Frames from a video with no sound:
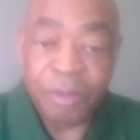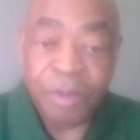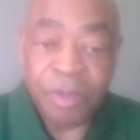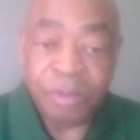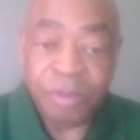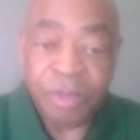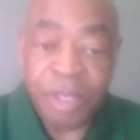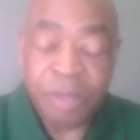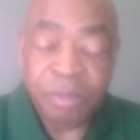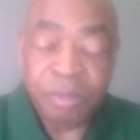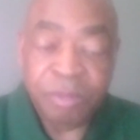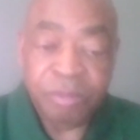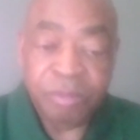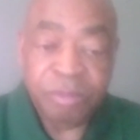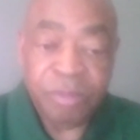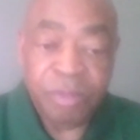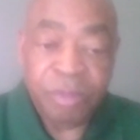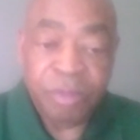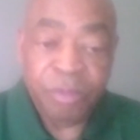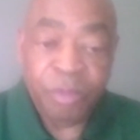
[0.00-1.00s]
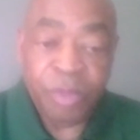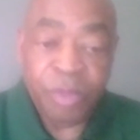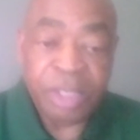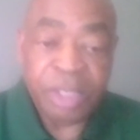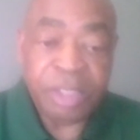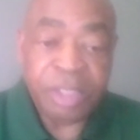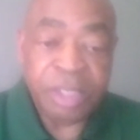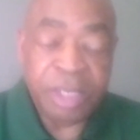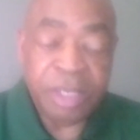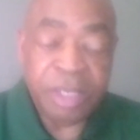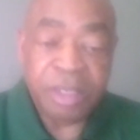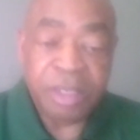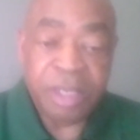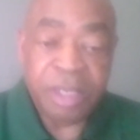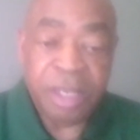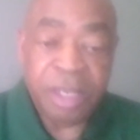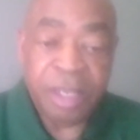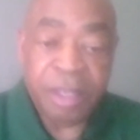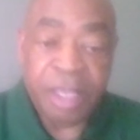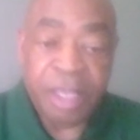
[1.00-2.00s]
and we did
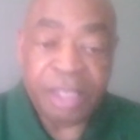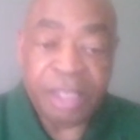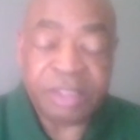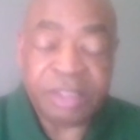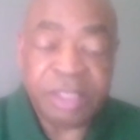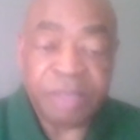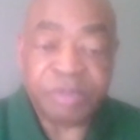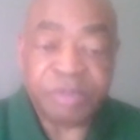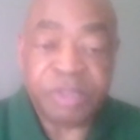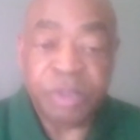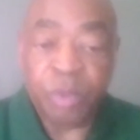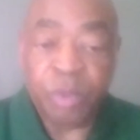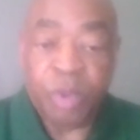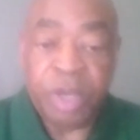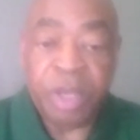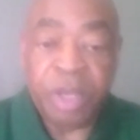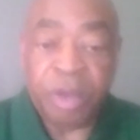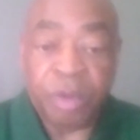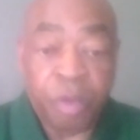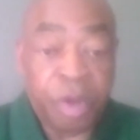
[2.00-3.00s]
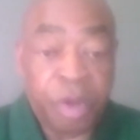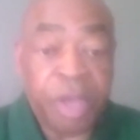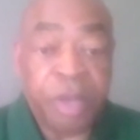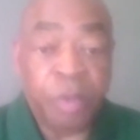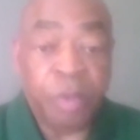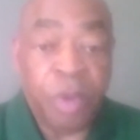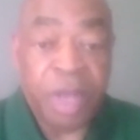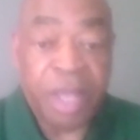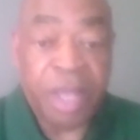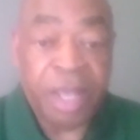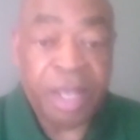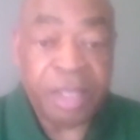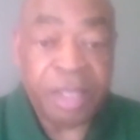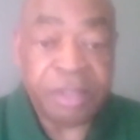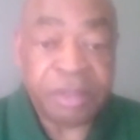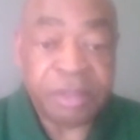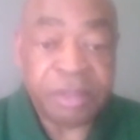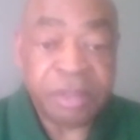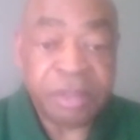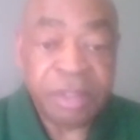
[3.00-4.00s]
exceptionally well
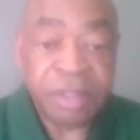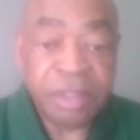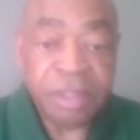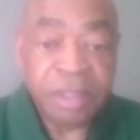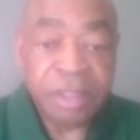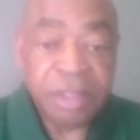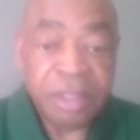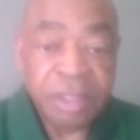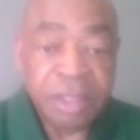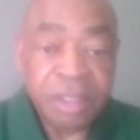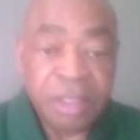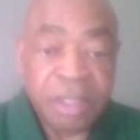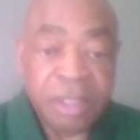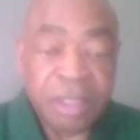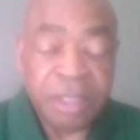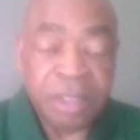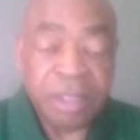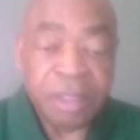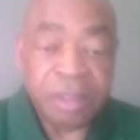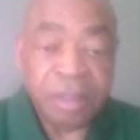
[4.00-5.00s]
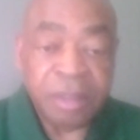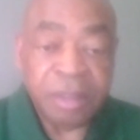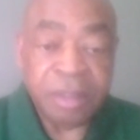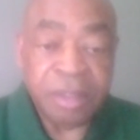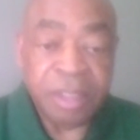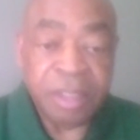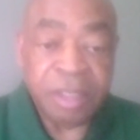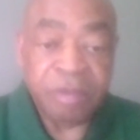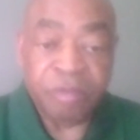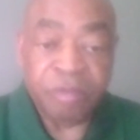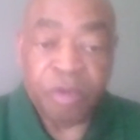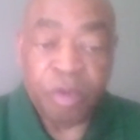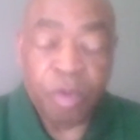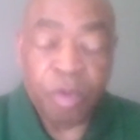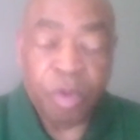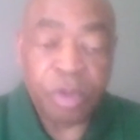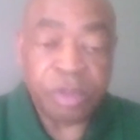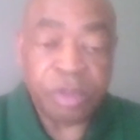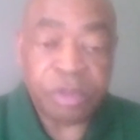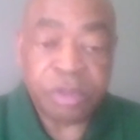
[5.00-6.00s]
grade-wise, and of
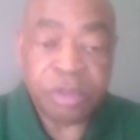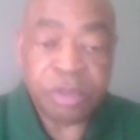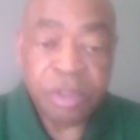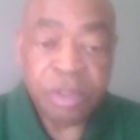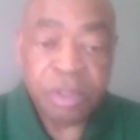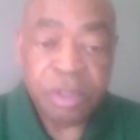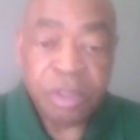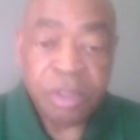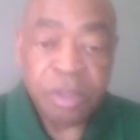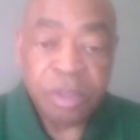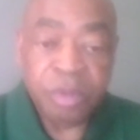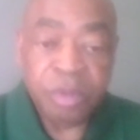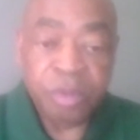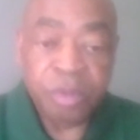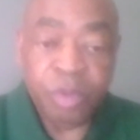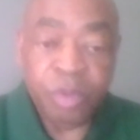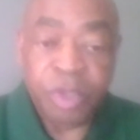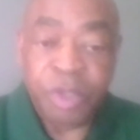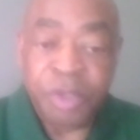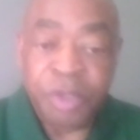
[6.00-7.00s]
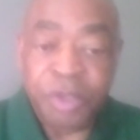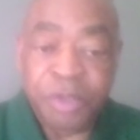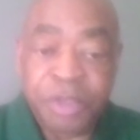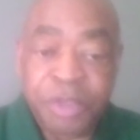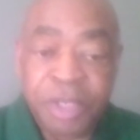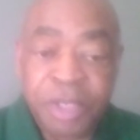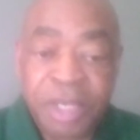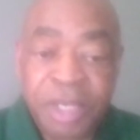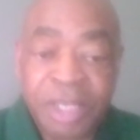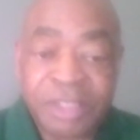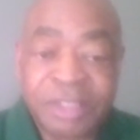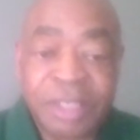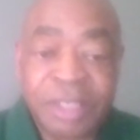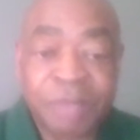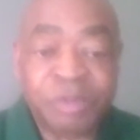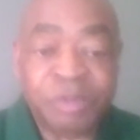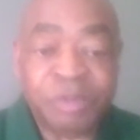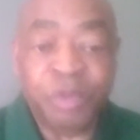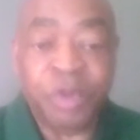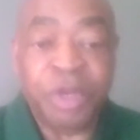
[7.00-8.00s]
course, we did
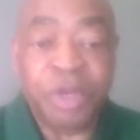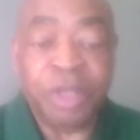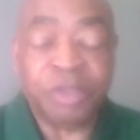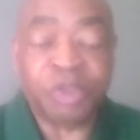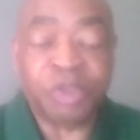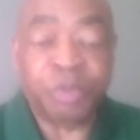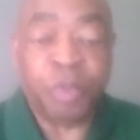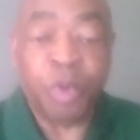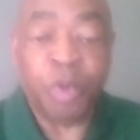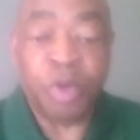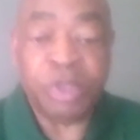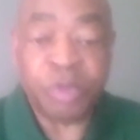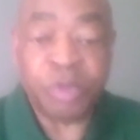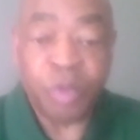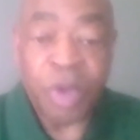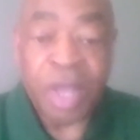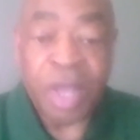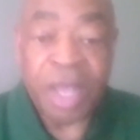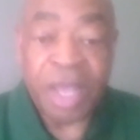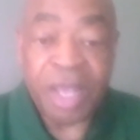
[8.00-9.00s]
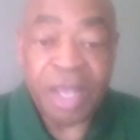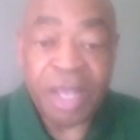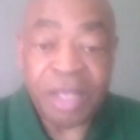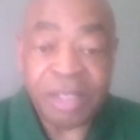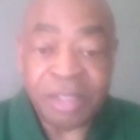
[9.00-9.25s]
exceptionally well sports-wise